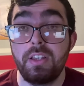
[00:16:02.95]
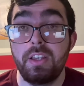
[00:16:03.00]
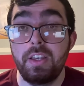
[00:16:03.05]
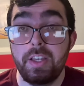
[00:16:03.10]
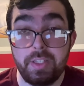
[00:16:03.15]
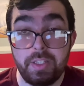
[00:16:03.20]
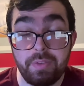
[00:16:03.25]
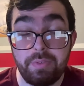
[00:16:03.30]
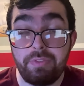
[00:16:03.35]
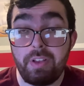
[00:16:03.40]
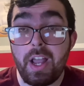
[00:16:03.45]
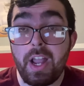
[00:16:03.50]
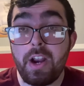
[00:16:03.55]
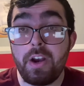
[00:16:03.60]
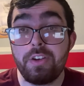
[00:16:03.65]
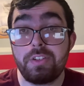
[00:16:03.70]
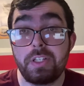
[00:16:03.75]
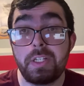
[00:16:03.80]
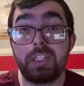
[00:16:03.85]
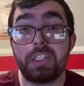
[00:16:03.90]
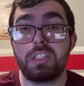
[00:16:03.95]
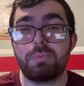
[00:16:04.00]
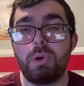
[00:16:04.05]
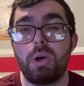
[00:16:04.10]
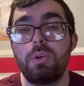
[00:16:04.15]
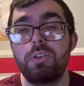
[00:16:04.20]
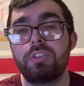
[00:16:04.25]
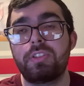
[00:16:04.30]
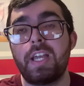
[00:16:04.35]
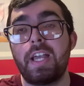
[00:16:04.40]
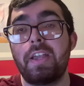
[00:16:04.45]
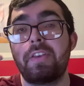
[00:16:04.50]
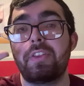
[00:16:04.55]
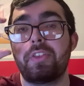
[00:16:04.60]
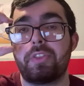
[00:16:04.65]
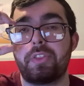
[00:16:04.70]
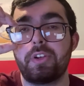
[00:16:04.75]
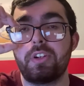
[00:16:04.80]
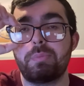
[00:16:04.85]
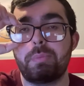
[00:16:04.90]
And the Flyers exposed that in the
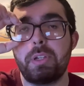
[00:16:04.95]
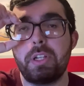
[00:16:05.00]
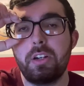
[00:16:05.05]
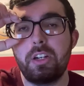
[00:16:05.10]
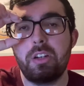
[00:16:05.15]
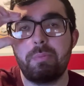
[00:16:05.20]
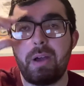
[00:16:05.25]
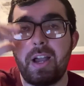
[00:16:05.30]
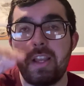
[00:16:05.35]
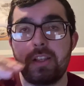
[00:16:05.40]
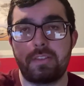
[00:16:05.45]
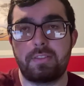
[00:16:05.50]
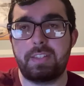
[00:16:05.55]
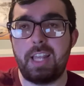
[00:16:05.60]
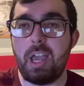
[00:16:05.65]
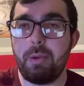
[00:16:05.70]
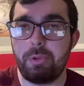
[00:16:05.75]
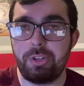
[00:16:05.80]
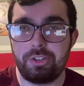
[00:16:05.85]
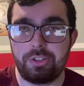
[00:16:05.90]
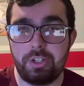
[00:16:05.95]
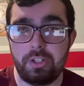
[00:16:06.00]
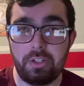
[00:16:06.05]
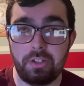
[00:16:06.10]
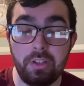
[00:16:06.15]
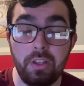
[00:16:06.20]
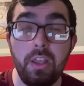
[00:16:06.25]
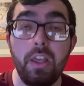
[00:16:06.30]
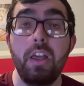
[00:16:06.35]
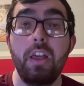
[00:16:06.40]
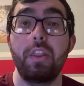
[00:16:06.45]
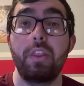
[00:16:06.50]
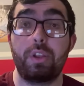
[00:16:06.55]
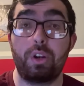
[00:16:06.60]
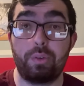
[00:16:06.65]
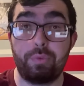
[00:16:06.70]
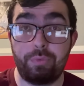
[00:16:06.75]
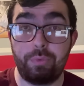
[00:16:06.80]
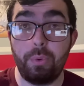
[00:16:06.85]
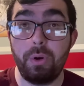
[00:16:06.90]
third period by establishing
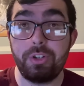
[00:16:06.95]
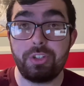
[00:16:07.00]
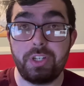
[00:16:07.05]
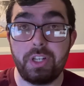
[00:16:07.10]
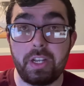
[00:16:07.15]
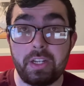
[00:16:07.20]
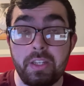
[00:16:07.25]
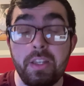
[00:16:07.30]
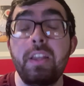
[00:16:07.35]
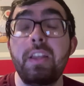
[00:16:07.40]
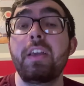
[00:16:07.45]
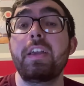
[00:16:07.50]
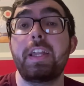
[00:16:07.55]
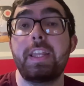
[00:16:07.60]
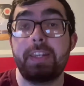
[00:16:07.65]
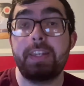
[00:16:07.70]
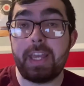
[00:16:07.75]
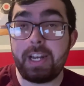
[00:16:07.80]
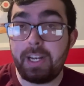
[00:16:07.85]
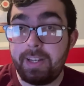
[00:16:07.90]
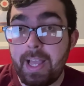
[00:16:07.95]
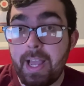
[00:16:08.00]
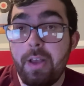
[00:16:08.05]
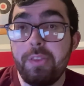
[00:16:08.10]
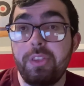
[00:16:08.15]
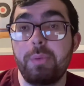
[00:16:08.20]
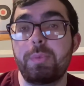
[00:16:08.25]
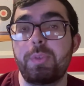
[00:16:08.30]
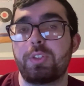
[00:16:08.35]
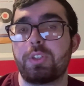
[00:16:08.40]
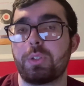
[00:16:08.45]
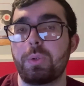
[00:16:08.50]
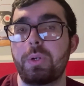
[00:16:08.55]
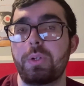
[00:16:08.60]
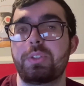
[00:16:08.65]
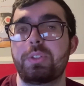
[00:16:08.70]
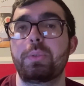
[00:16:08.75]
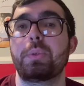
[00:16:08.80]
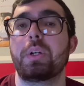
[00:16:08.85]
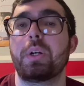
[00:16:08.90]
their forecheck, and that allowed them to score
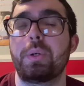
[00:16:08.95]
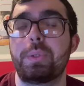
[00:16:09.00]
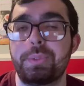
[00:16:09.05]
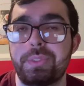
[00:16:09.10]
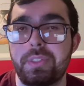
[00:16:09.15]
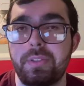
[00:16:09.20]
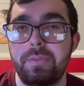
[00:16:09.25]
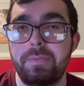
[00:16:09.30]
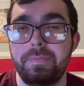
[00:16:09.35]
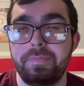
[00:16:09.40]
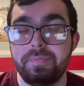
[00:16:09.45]
two goals.